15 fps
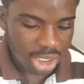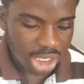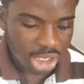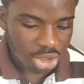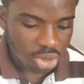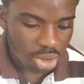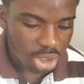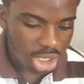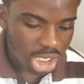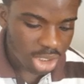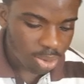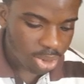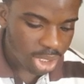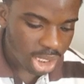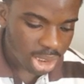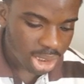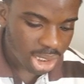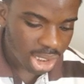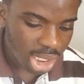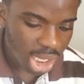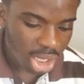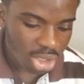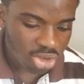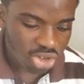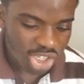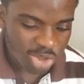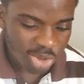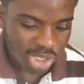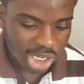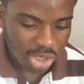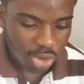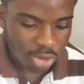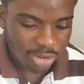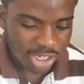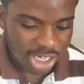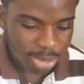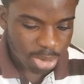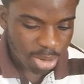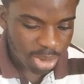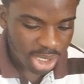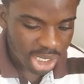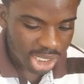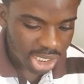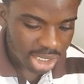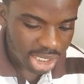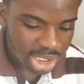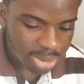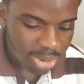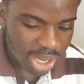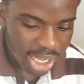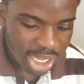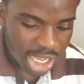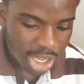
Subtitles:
It protects data transmitted over the public internet by